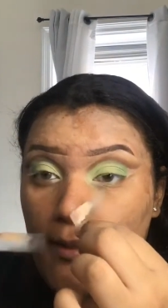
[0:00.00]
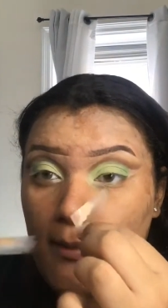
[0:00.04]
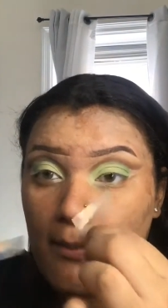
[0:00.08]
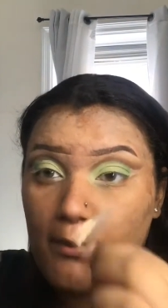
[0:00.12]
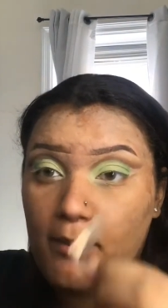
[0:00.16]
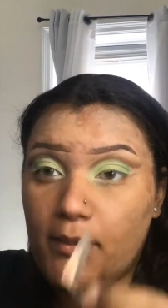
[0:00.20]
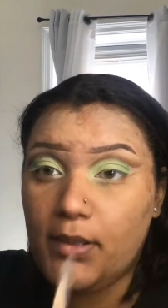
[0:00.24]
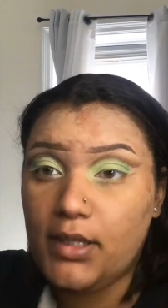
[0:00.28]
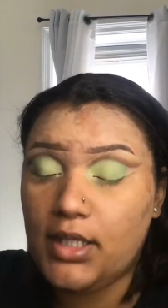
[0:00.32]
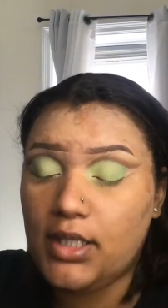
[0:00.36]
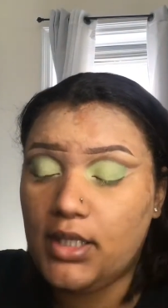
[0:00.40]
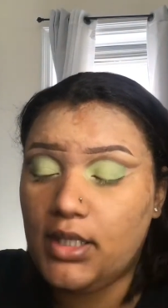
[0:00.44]

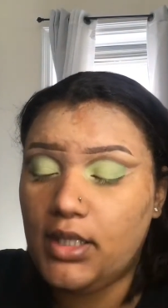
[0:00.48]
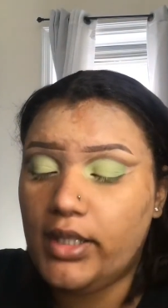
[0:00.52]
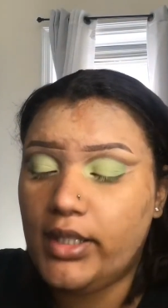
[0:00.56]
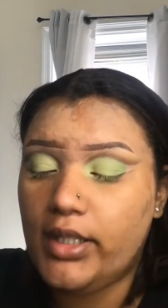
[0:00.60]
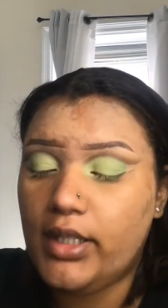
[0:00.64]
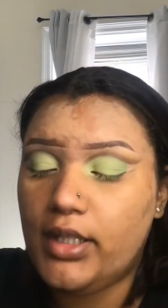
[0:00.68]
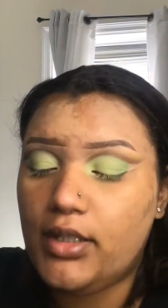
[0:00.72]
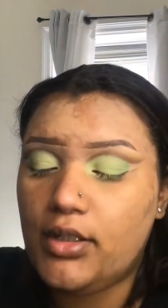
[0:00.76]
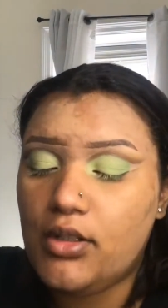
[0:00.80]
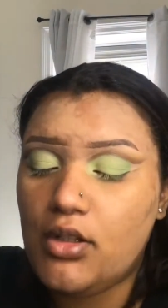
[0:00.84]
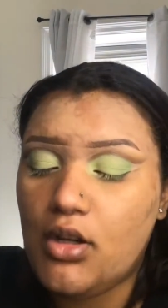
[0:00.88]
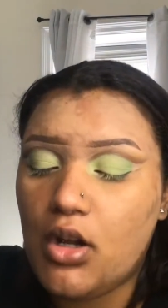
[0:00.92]

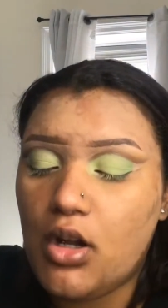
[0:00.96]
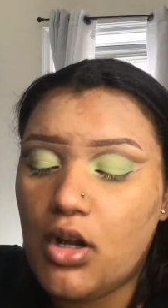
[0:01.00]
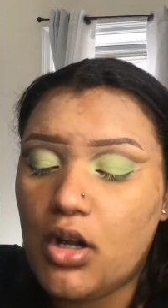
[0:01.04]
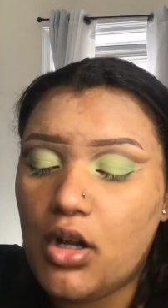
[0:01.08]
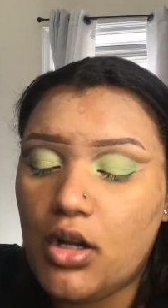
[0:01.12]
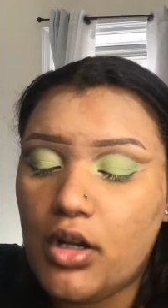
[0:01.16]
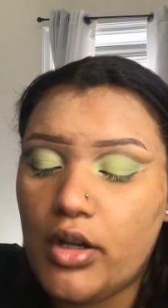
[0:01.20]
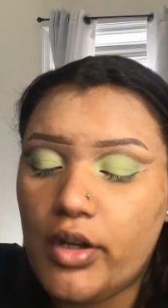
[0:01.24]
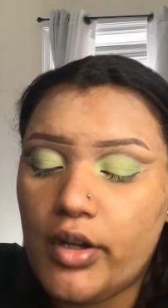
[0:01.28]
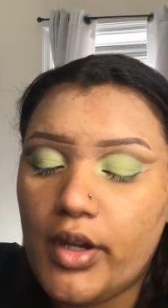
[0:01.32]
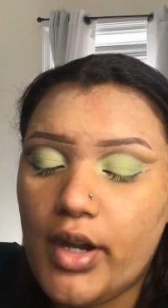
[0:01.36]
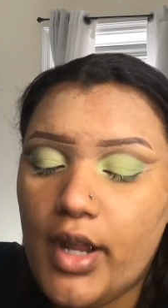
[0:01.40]
begin
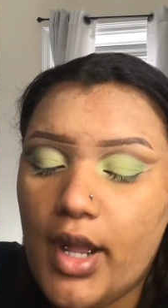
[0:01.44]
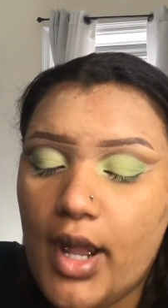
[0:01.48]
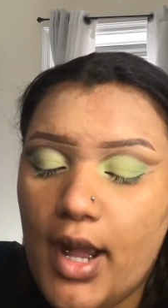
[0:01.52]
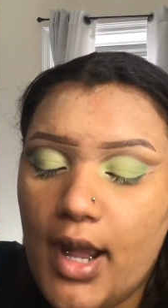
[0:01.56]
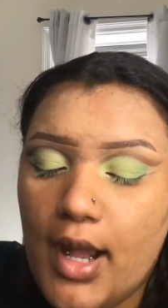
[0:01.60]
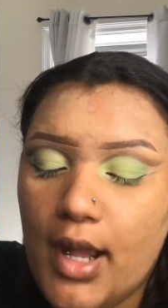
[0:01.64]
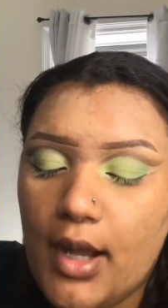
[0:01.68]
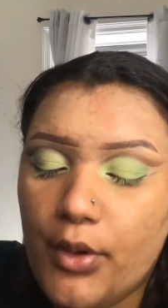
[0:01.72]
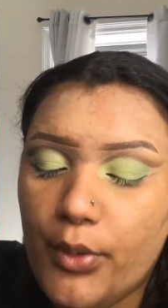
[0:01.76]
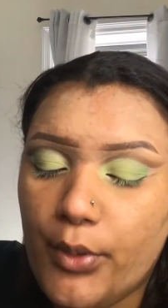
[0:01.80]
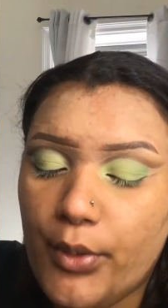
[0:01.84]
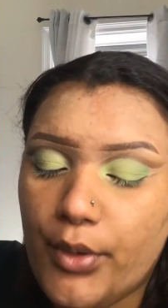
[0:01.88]
on
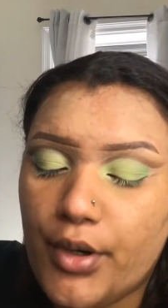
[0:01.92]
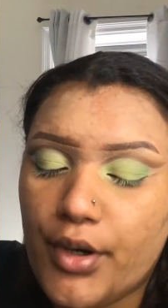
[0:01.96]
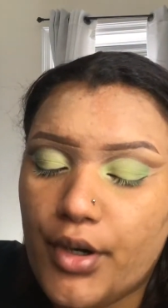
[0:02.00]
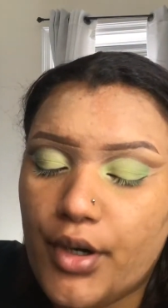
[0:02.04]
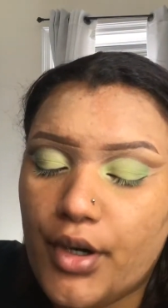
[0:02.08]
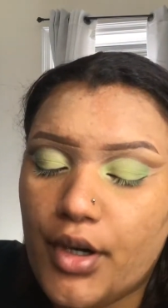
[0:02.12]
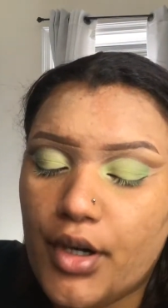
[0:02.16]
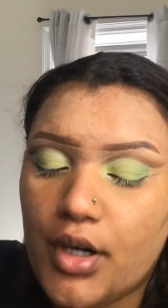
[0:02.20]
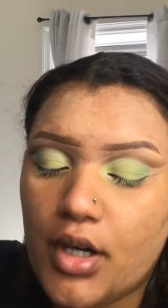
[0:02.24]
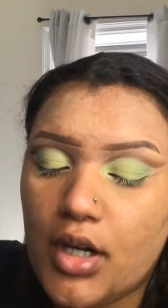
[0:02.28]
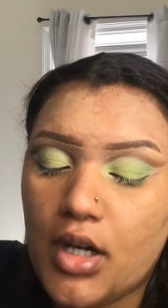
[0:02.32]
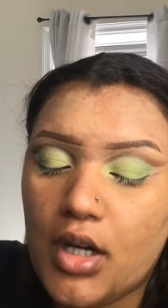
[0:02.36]

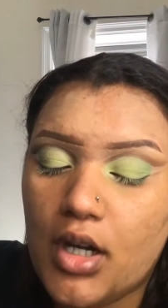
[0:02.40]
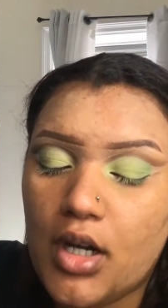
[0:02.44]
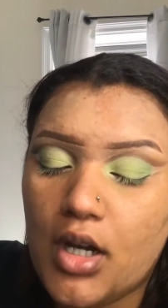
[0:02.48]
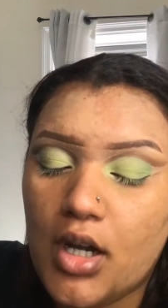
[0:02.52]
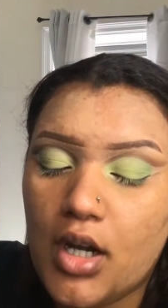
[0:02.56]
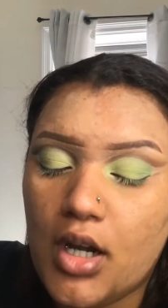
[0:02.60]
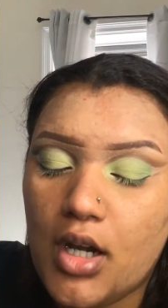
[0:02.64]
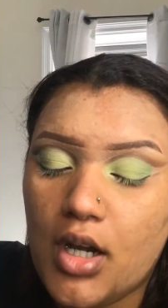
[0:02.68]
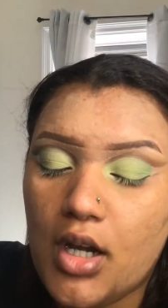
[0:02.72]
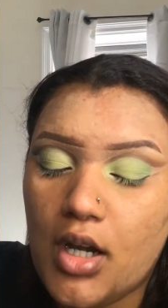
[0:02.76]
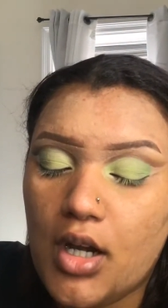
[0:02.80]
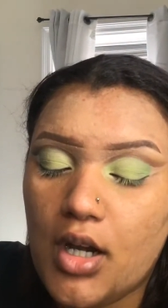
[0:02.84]
our
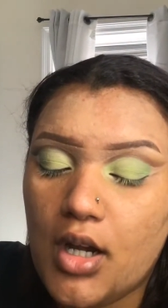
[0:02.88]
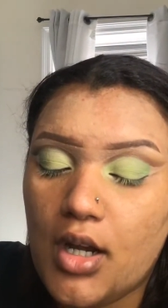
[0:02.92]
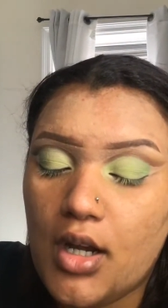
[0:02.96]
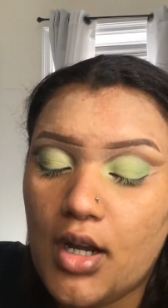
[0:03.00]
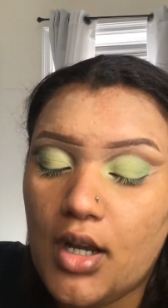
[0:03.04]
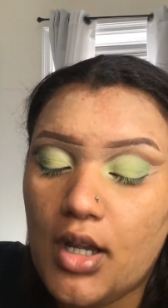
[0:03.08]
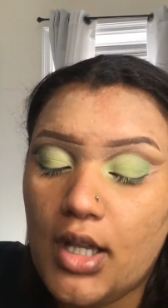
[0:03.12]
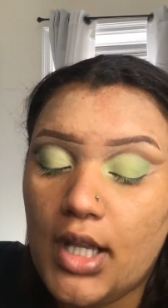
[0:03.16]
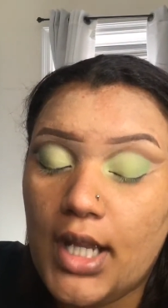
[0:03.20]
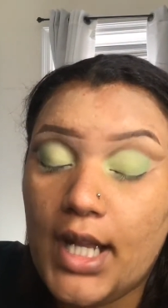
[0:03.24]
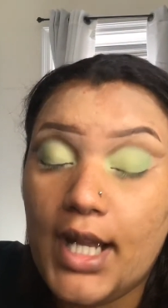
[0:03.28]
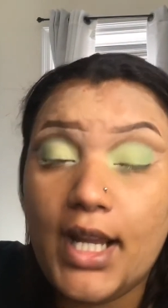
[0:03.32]

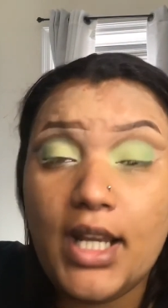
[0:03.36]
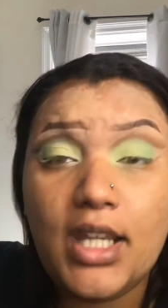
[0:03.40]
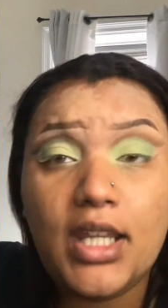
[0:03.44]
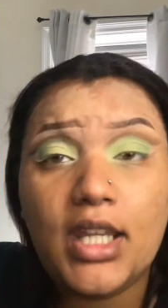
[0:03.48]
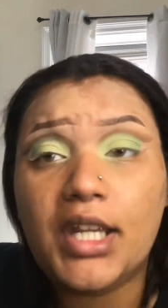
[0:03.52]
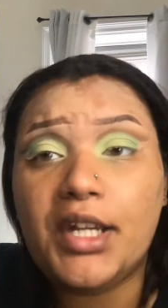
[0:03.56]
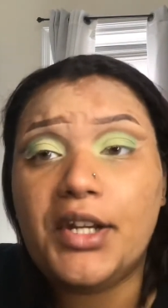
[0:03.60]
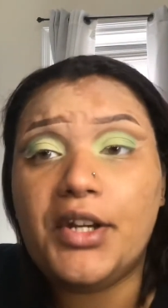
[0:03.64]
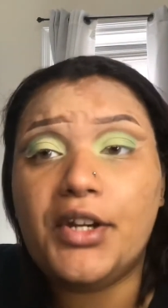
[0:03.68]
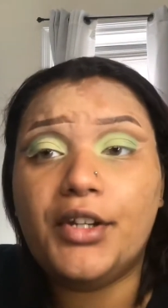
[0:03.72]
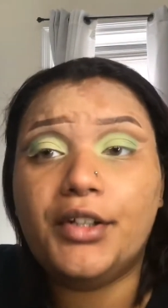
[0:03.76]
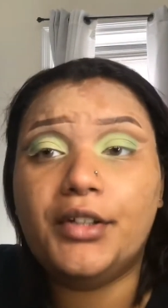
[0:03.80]

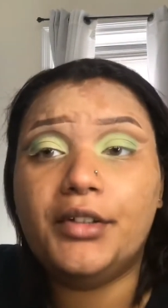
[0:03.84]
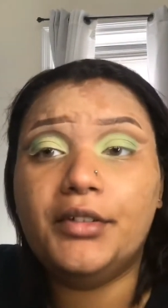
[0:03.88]
eyeliner.